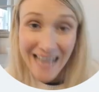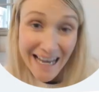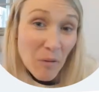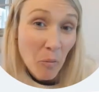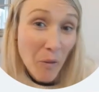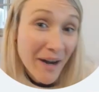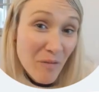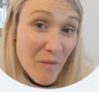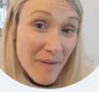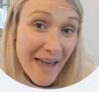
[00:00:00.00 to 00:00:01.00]
time and
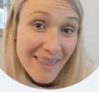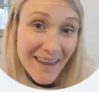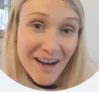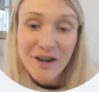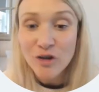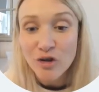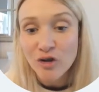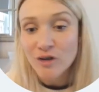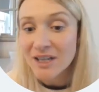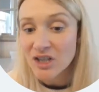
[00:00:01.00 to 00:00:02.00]
working with that learner, you
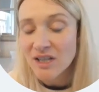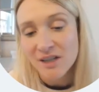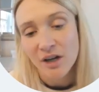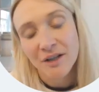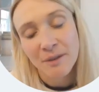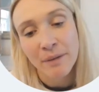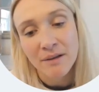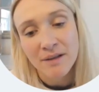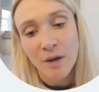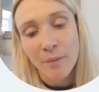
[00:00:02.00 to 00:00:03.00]
could actually start to
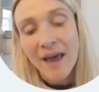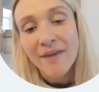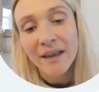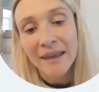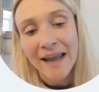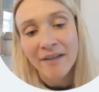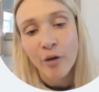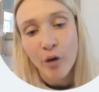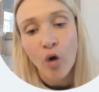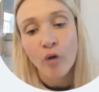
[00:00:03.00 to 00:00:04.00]
build up the
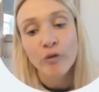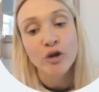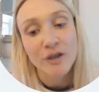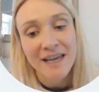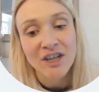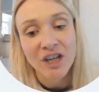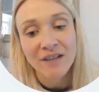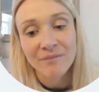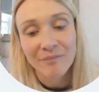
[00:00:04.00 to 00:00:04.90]
length of your session.